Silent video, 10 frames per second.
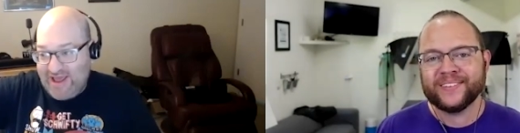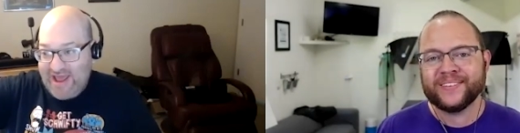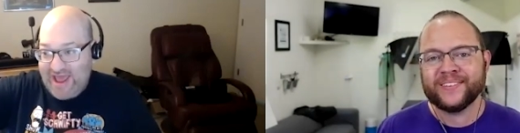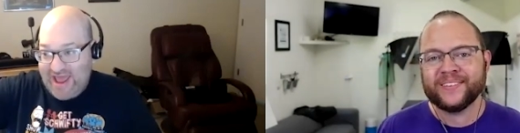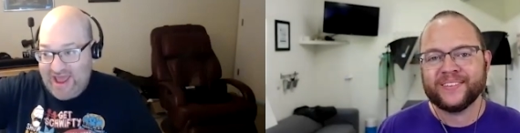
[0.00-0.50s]

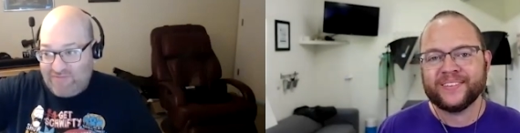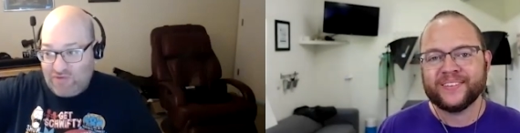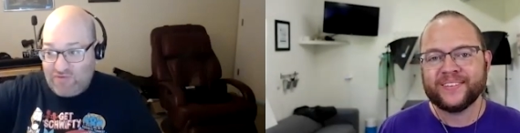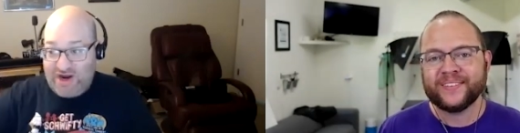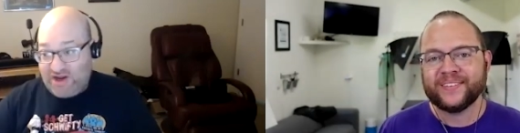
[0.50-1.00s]
Speaker 1: and we're
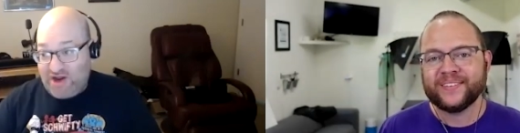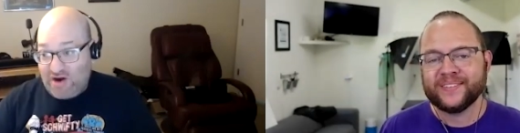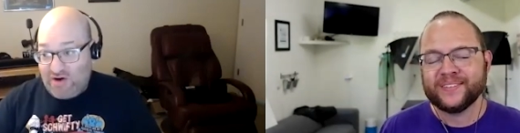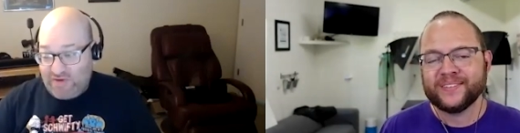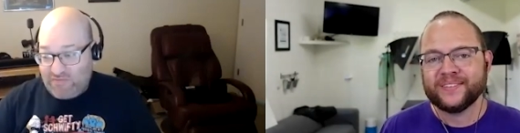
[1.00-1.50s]
ready to
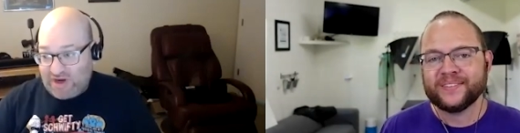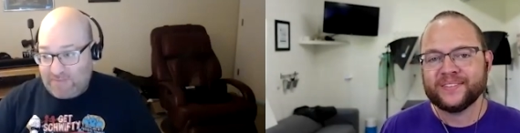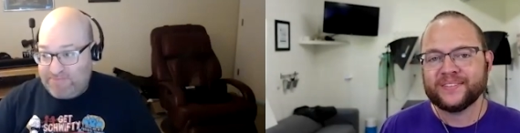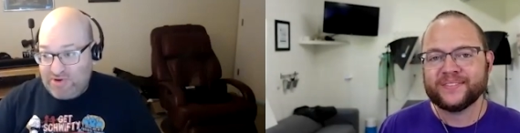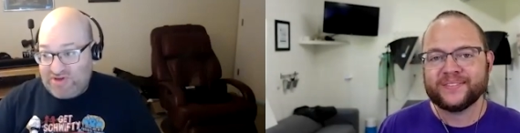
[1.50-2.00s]
go with our
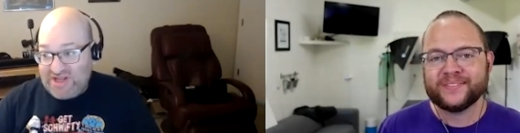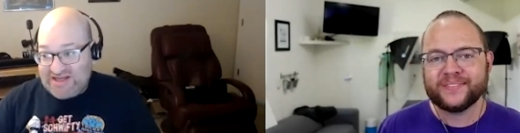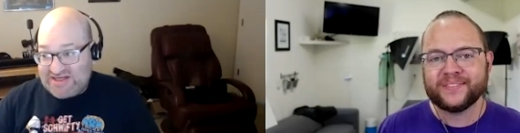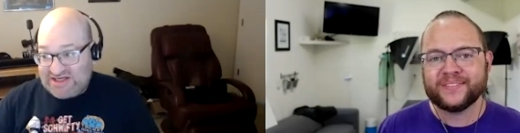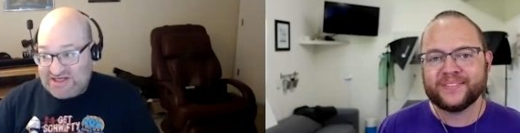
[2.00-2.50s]
boot
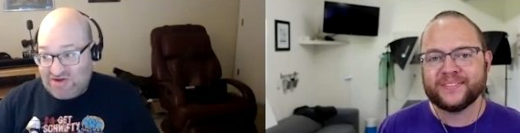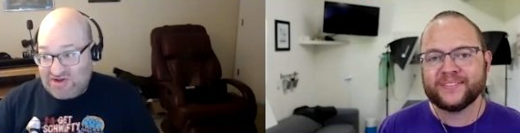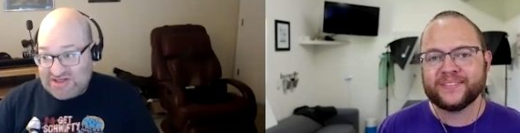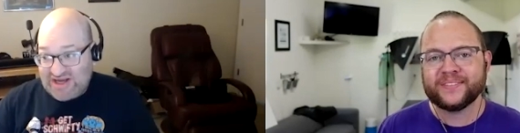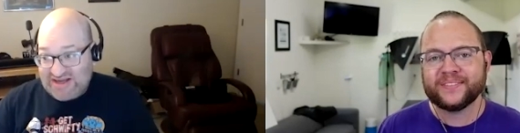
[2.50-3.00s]
discs and all
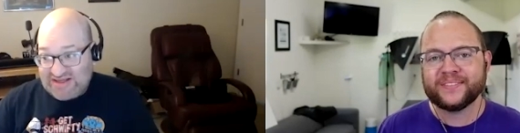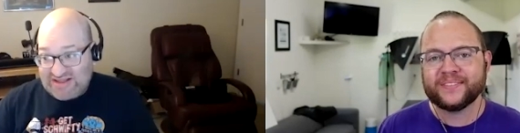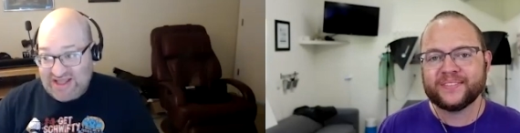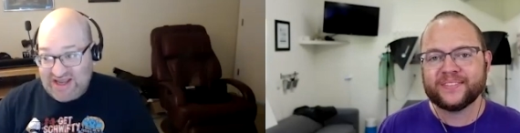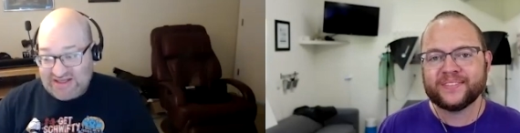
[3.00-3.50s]
those kinds of
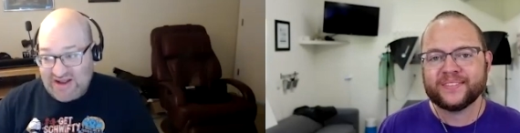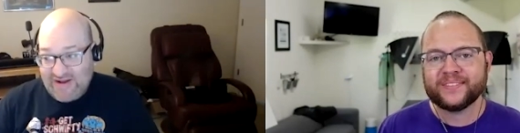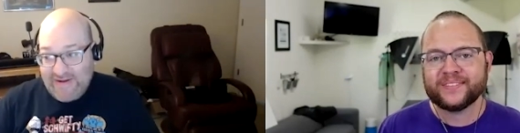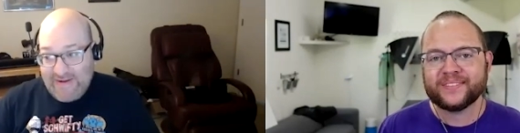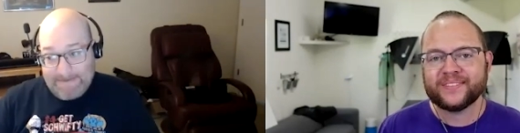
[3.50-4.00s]
things,
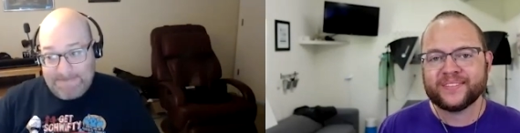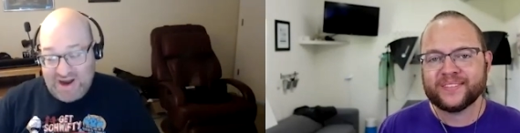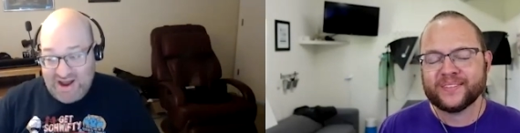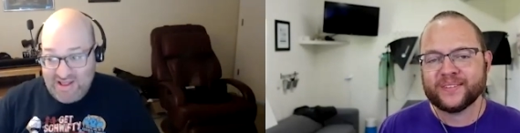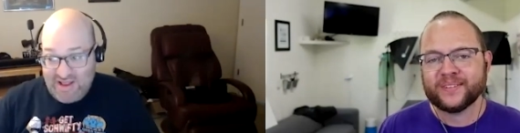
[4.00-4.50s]

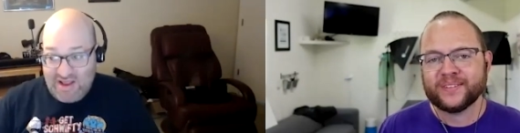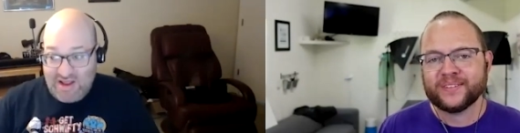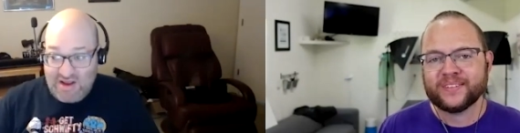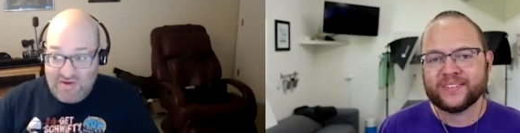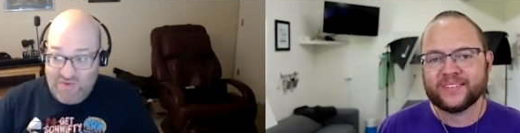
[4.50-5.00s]
but.
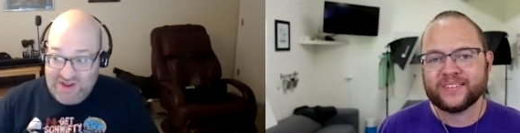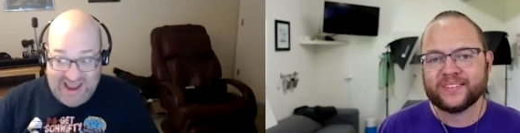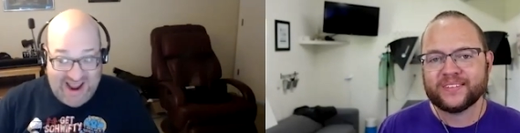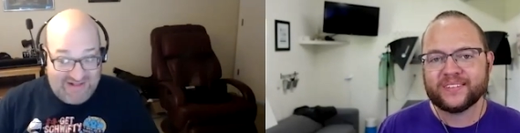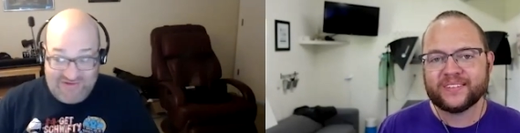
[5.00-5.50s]
We
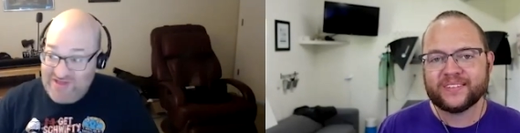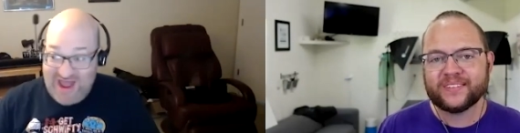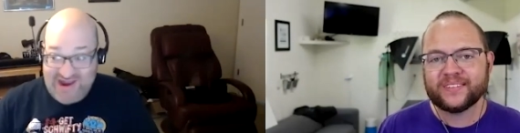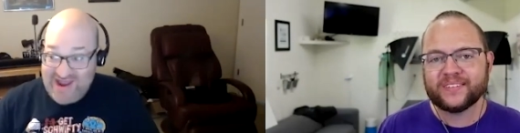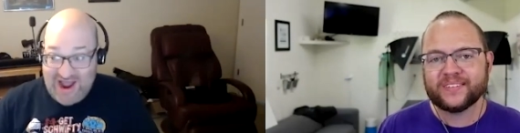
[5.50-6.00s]
can't do
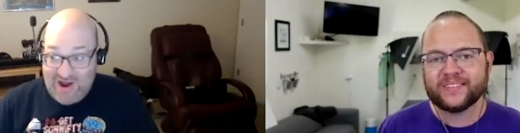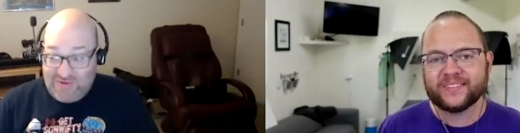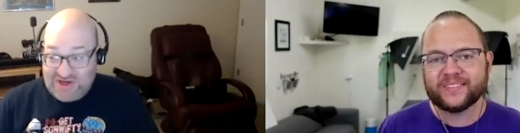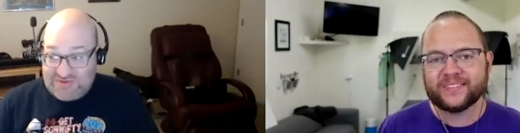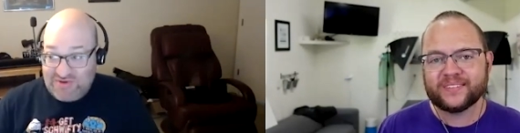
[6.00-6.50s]
that now
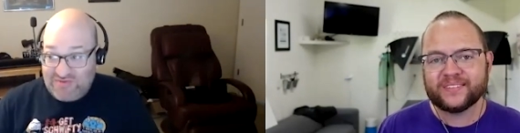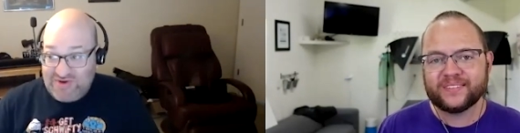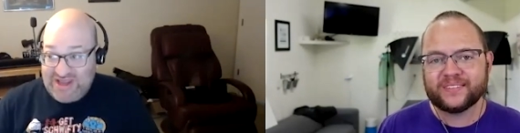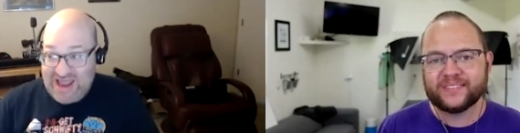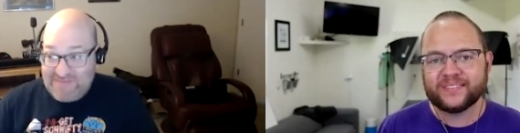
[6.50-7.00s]
because we, we
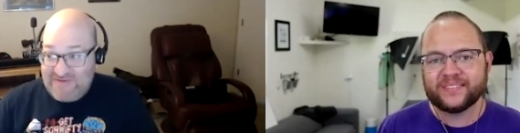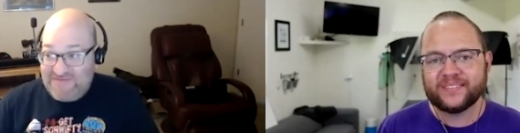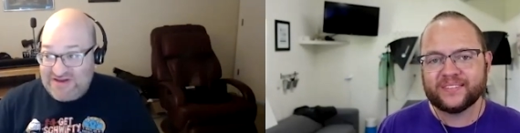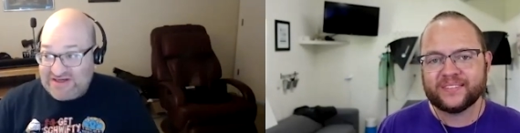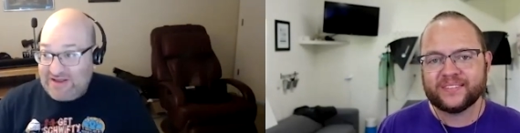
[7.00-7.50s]
can't be
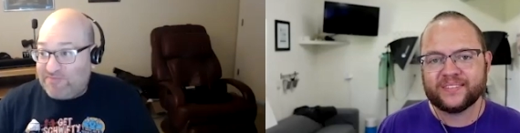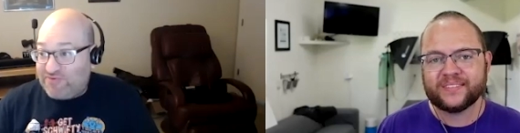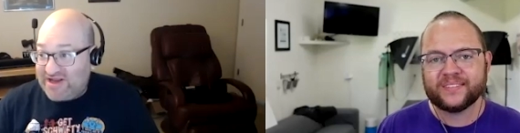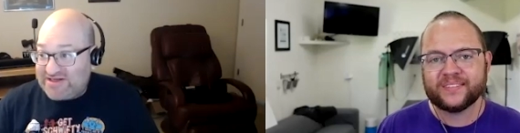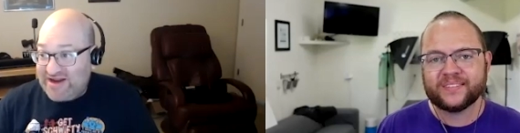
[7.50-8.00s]
physically
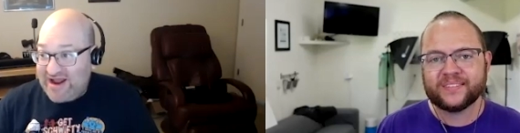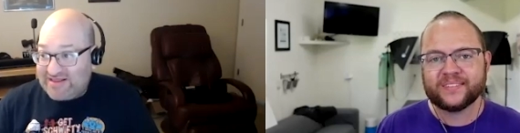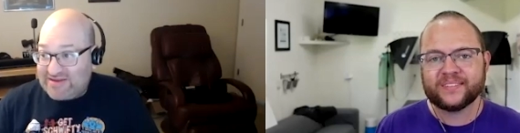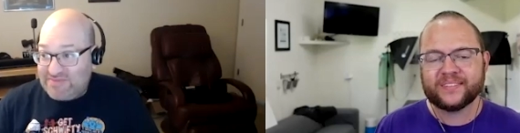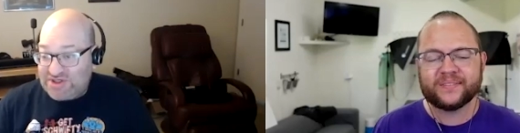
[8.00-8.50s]
present
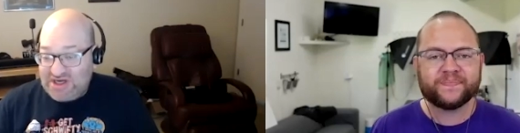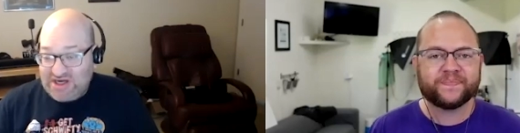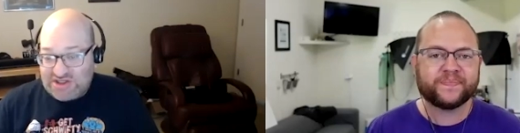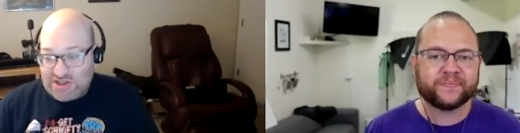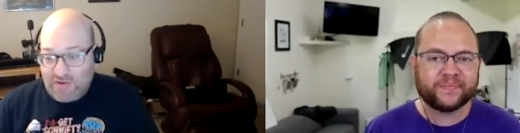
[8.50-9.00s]
at the
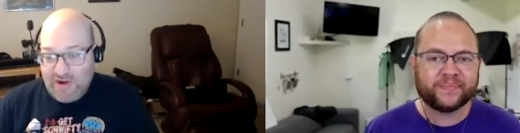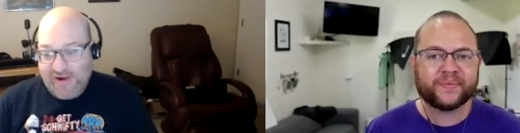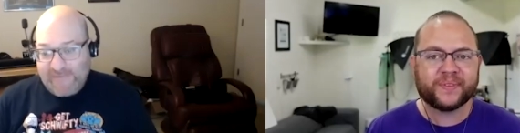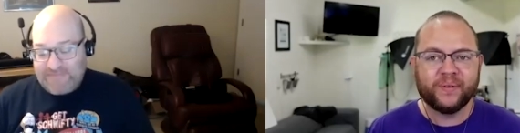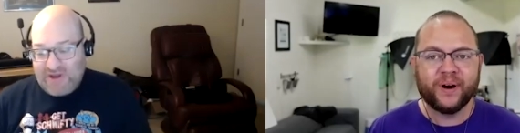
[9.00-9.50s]
machine. So
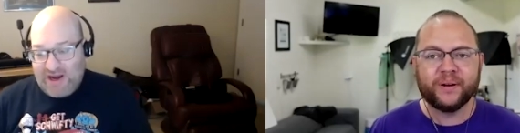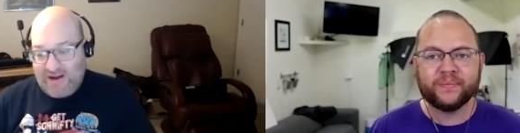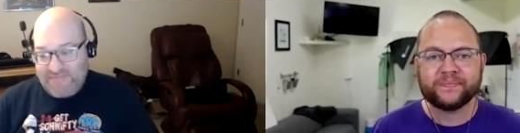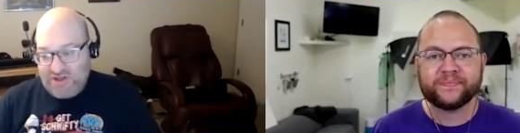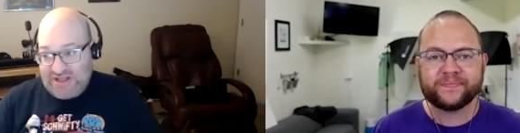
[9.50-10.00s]
Right.
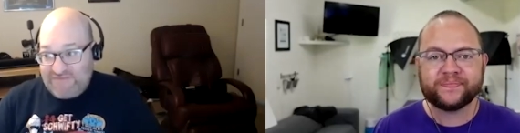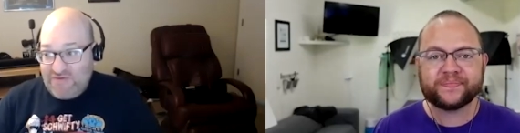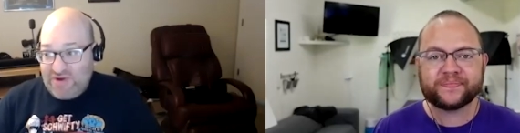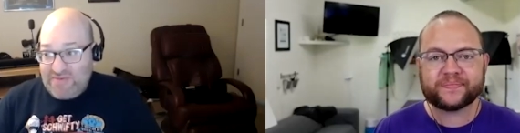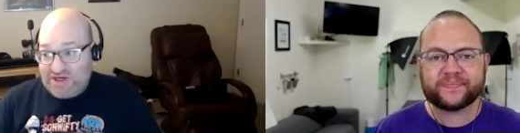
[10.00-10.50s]
Um, you definitely
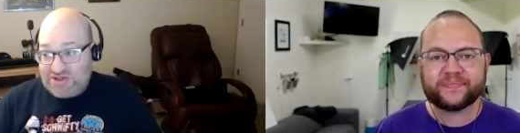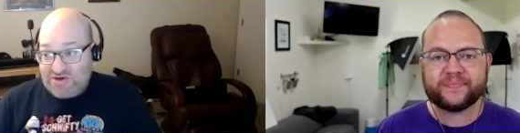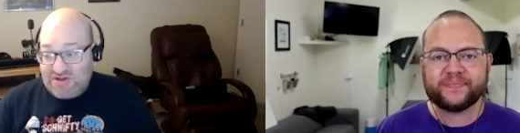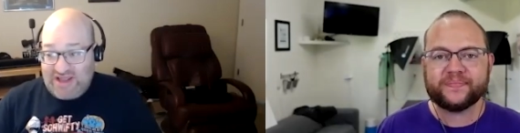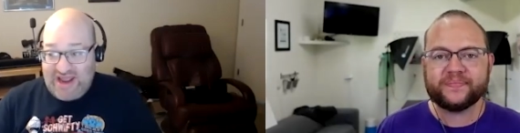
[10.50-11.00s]
want to make sure
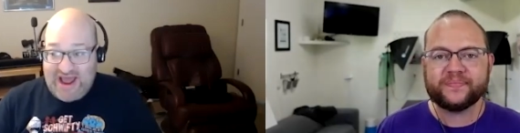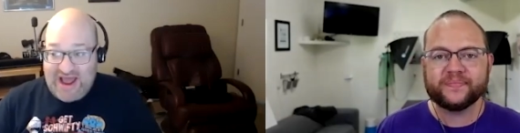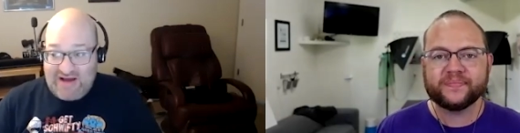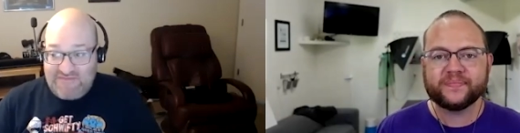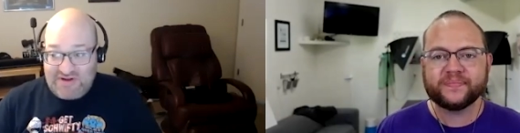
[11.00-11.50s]
that they
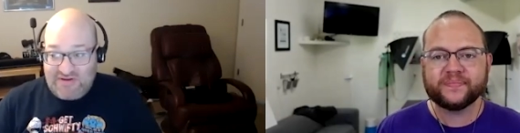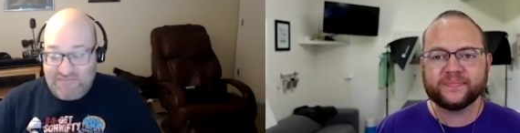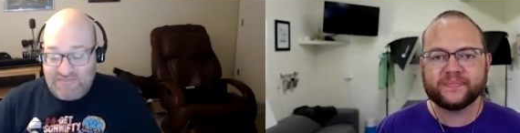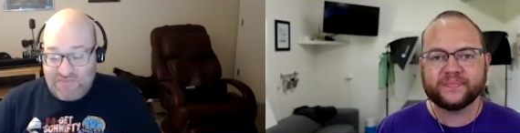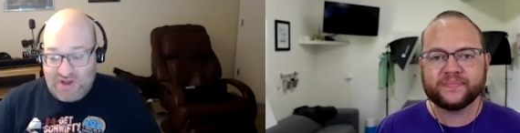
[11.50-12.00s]
have
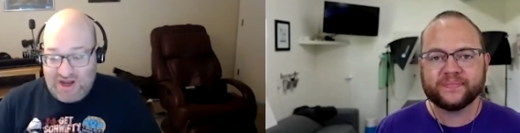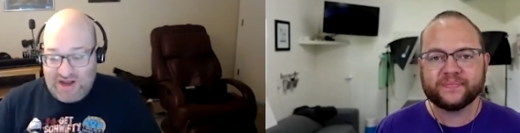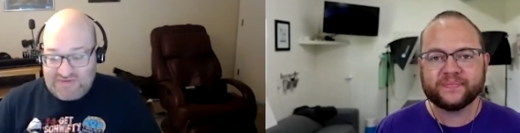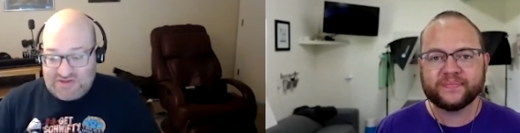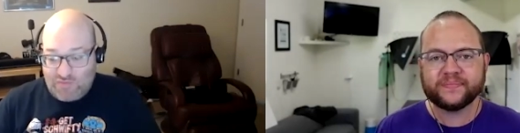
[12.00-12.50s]
uh,
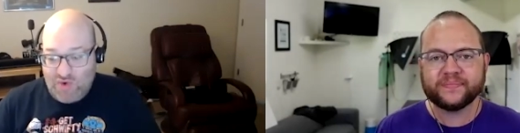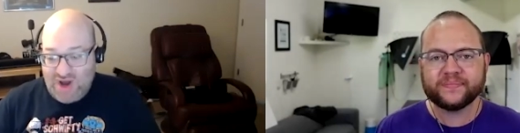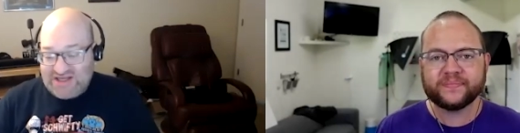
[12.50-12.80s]
one is